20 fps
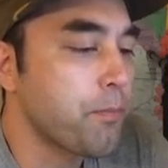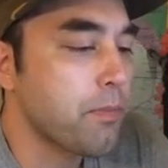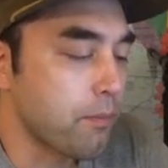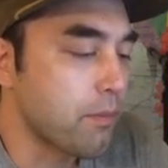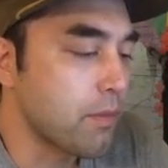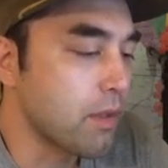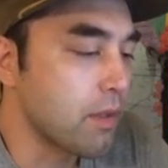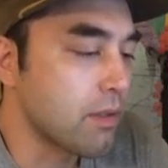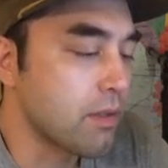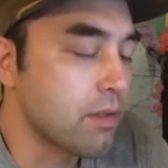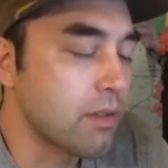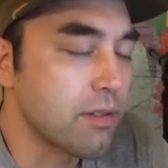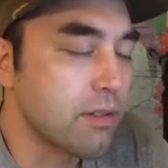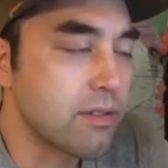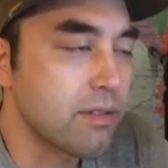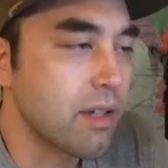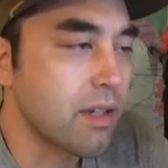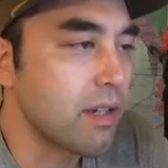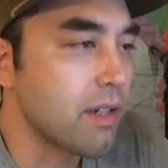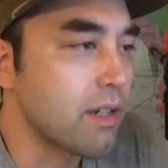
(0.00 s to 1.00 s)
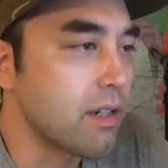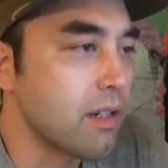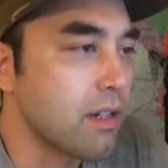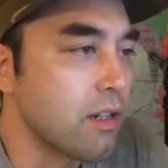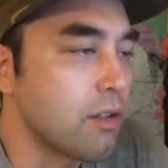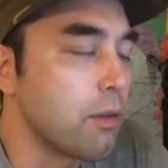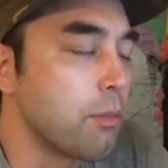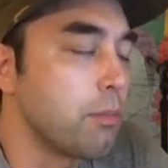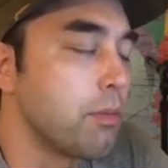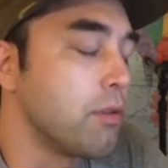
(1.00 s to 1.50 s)
um, the,
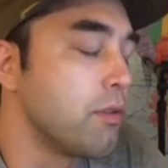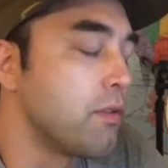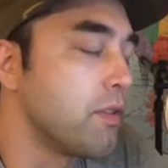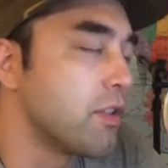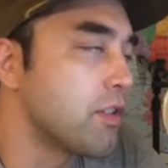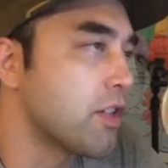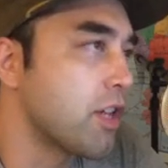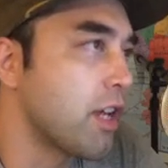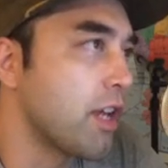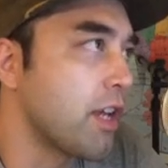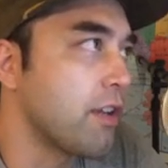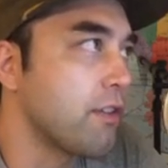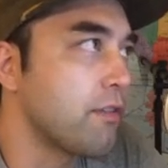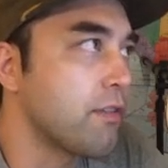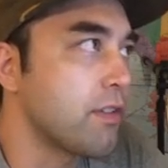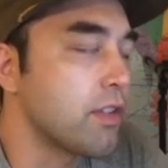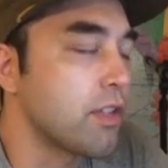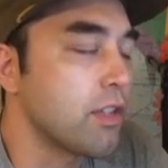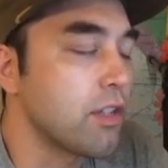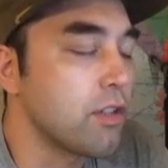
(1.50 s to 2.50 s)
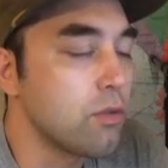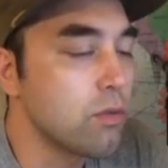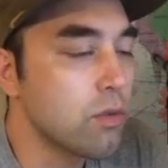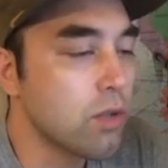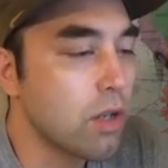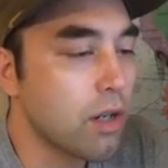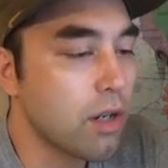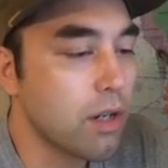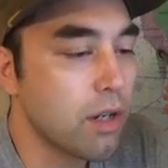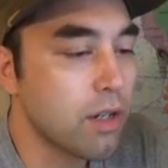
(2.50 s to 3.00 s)
the, the Bluefish Cave in the
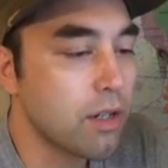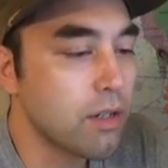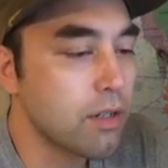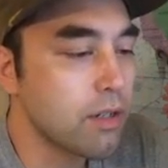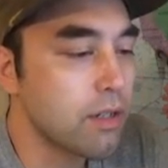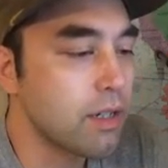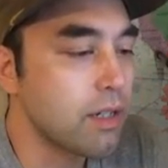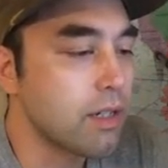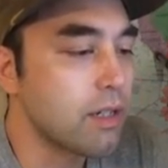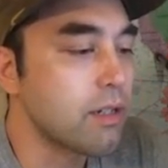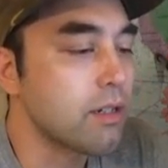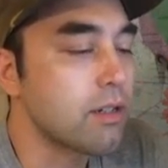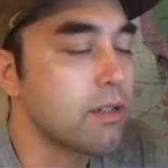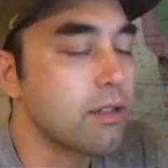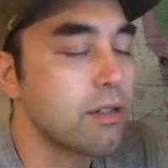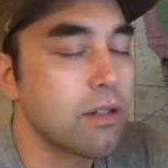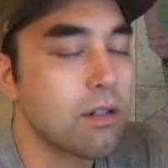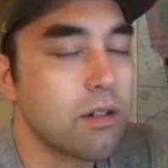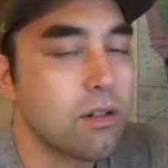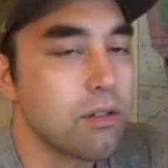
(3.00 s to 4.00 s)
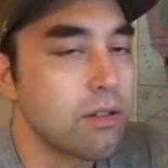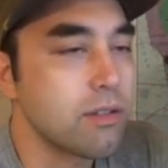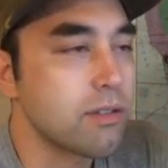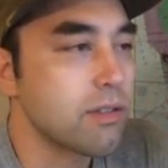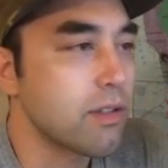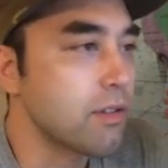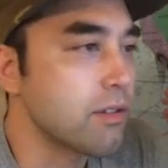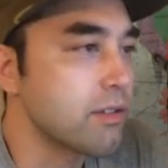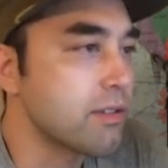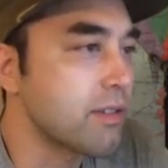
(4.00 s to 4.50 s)
Yukon, and all these
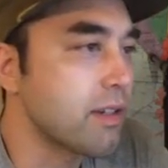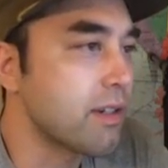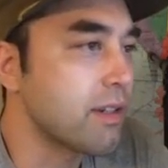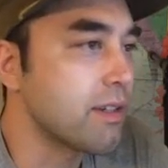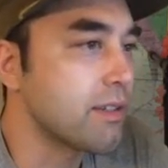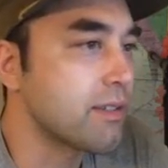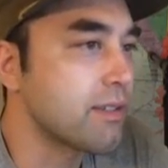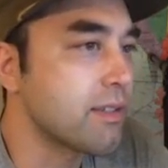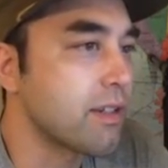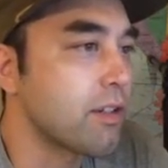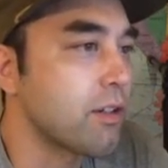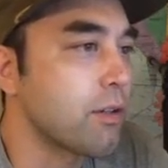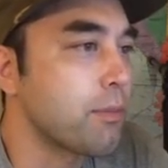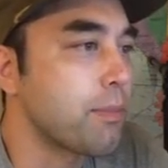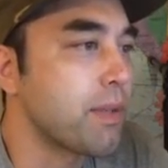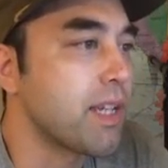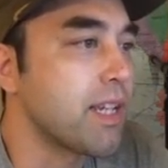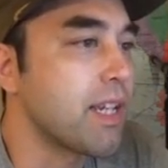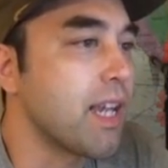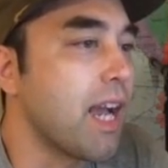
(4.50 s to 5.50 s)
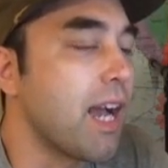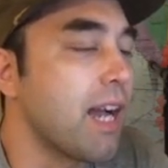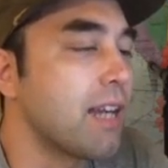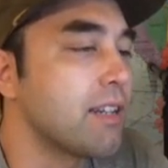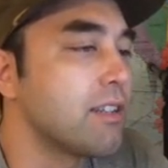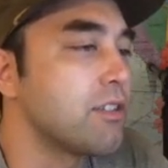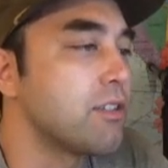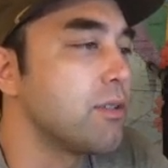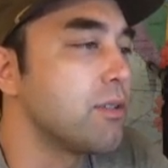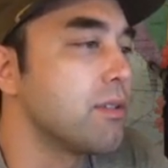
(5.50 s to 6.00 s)
other sites that are being
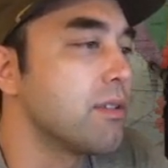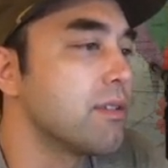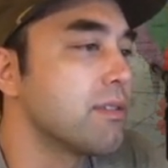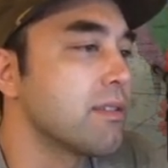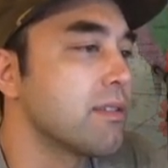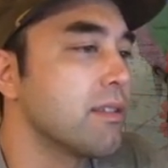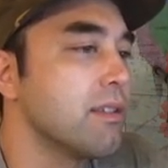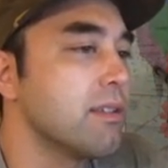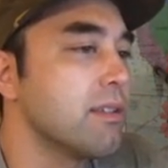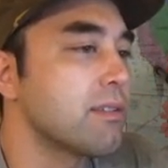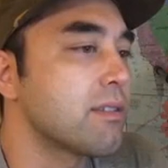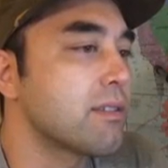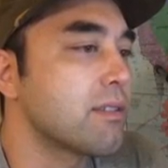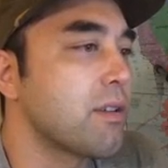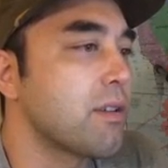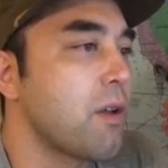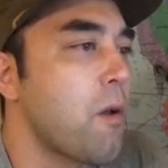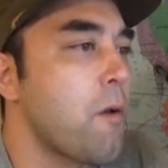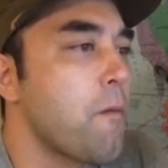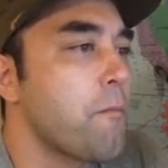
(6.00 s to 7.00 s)
added to this list